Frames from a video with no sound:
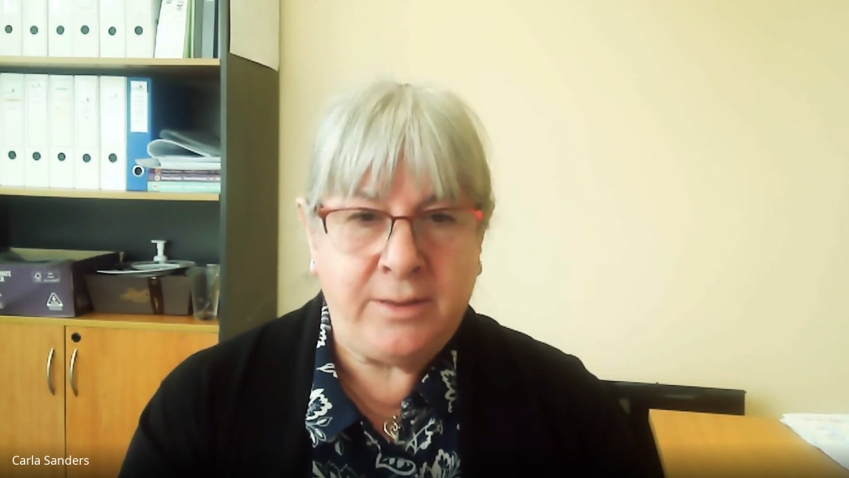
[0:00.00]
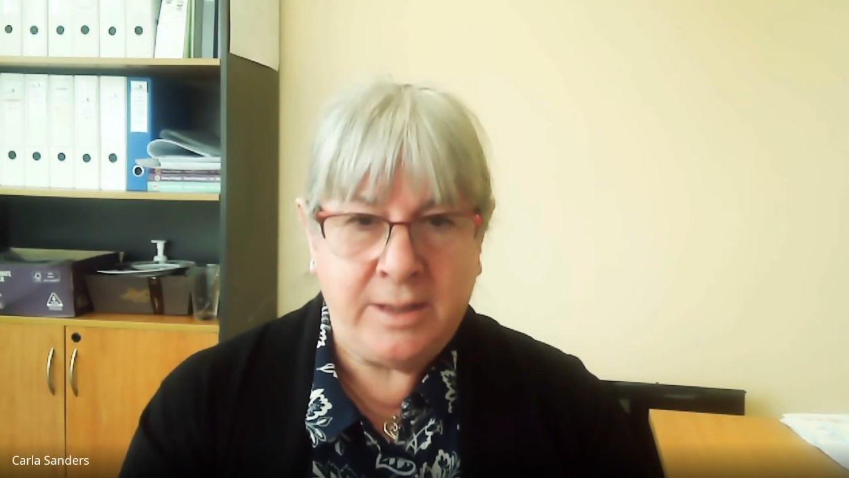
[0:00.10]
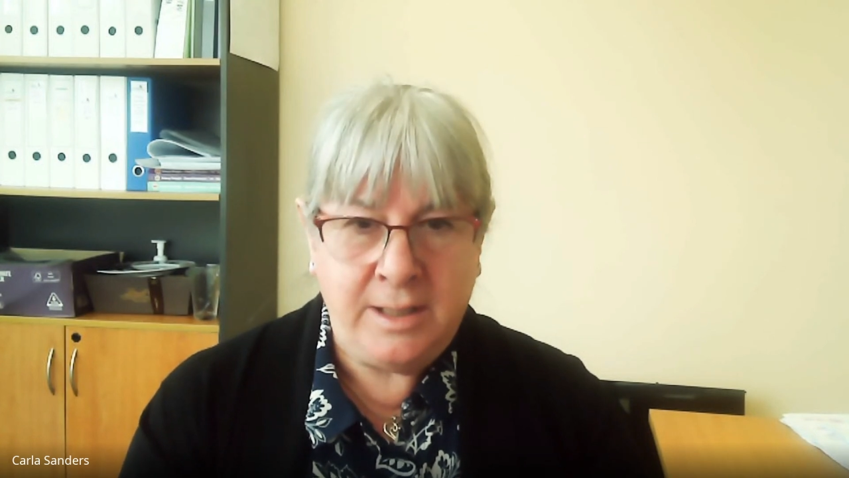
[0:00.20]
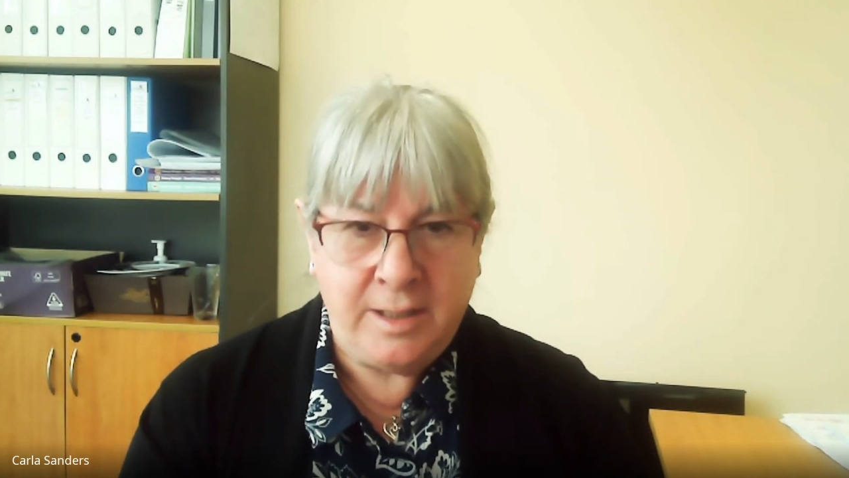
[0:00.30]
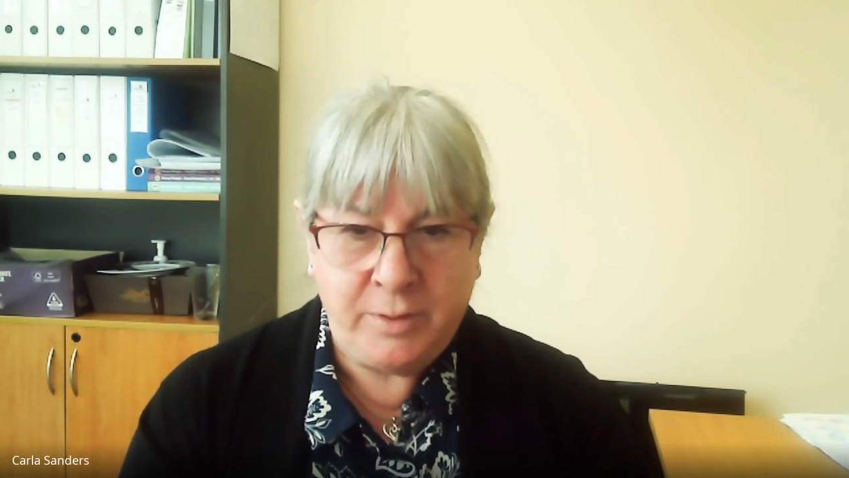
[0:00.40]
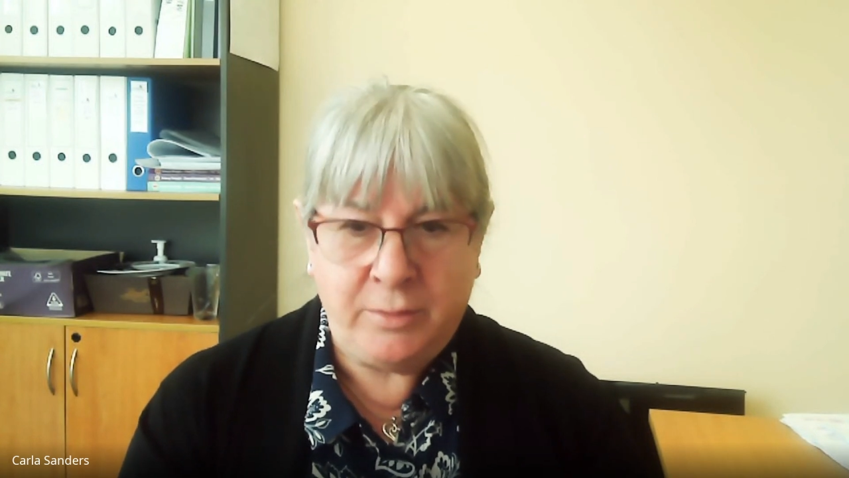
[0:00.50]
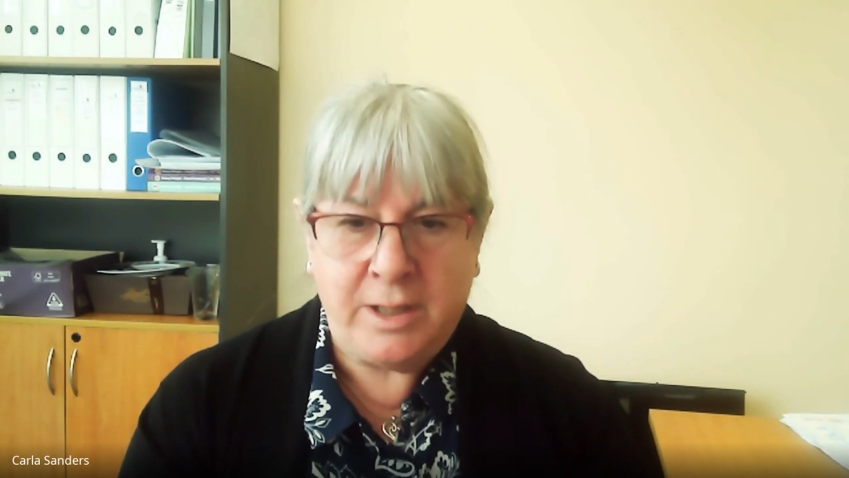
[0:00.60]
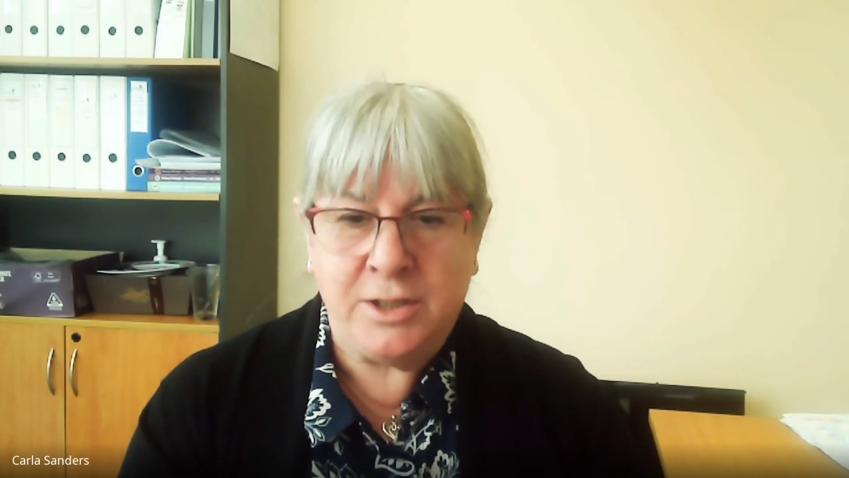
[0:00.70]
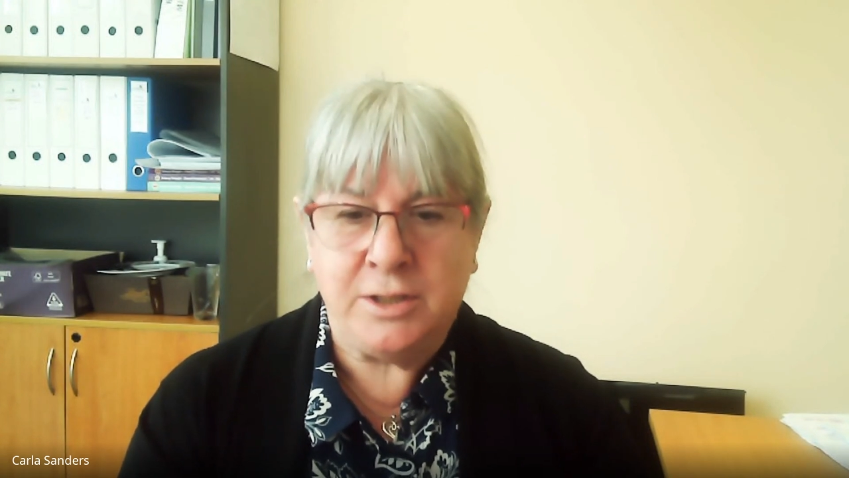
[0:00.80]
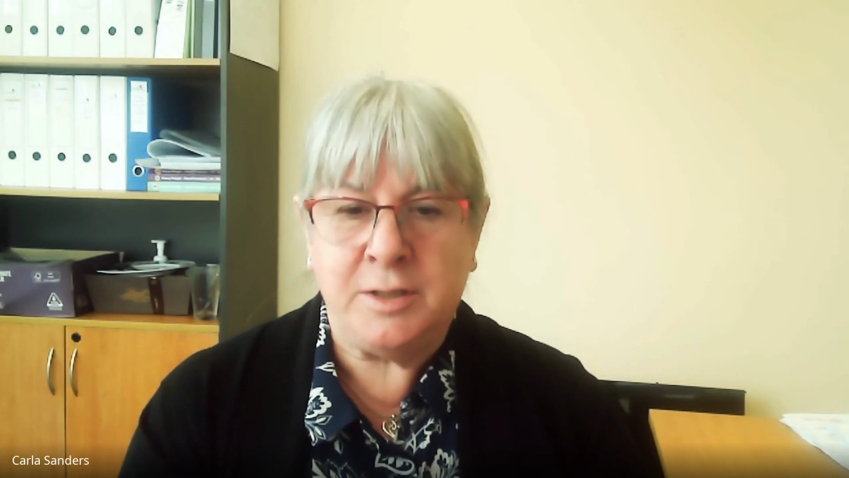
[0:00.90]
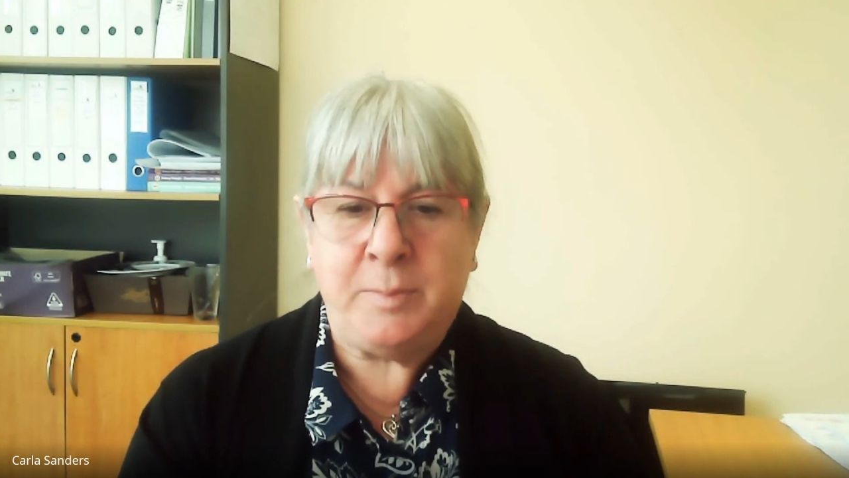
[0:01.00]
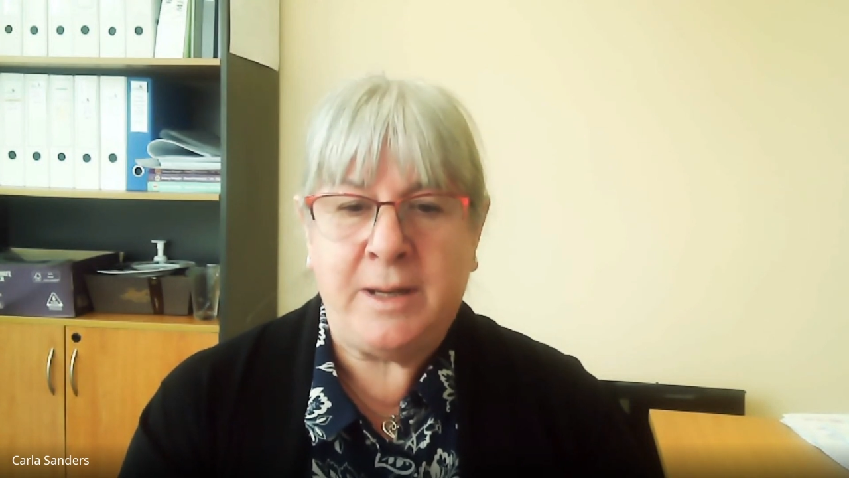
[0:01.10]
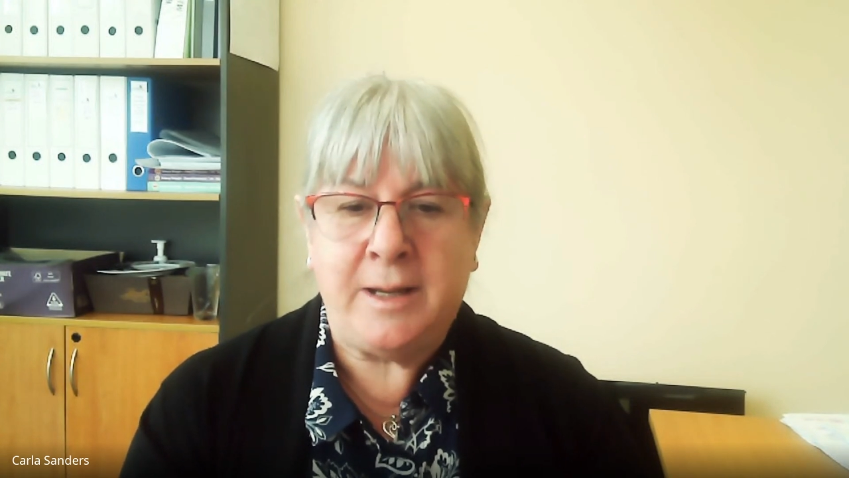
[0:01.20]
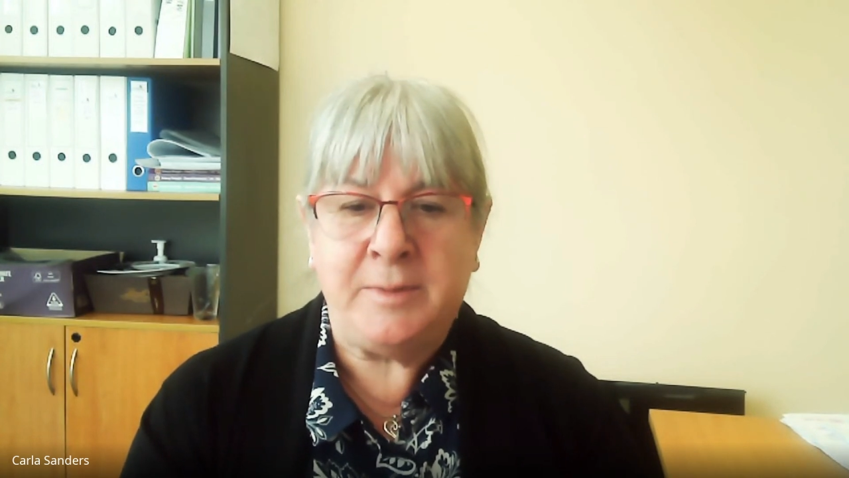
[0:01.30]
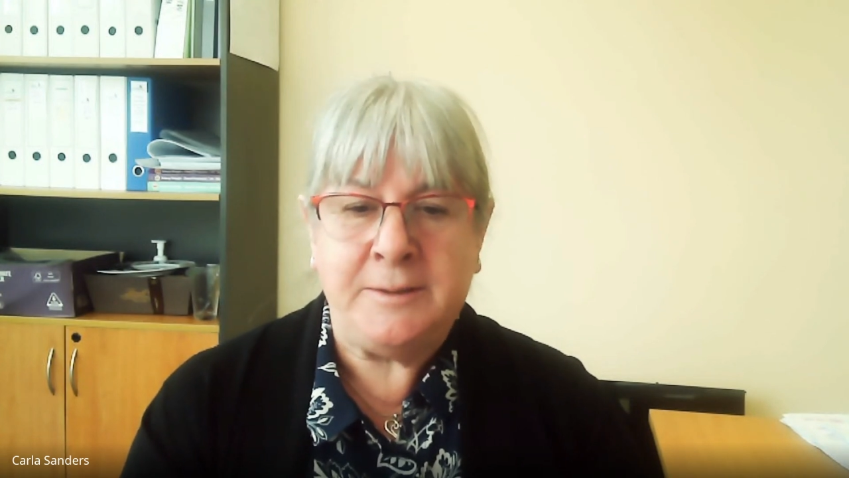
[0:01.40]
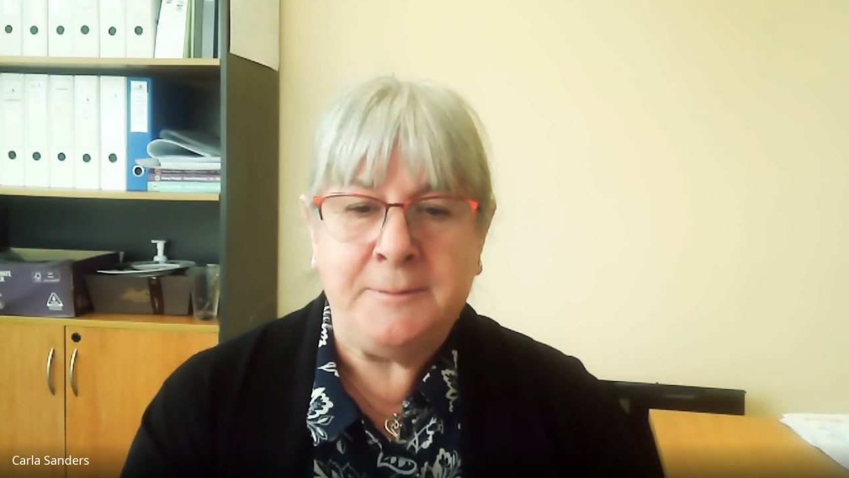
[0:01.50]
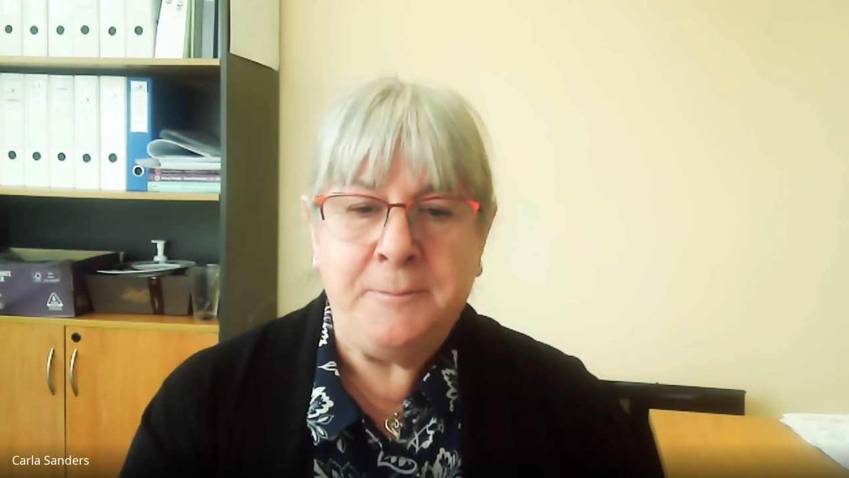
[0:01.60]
the Immigration Department.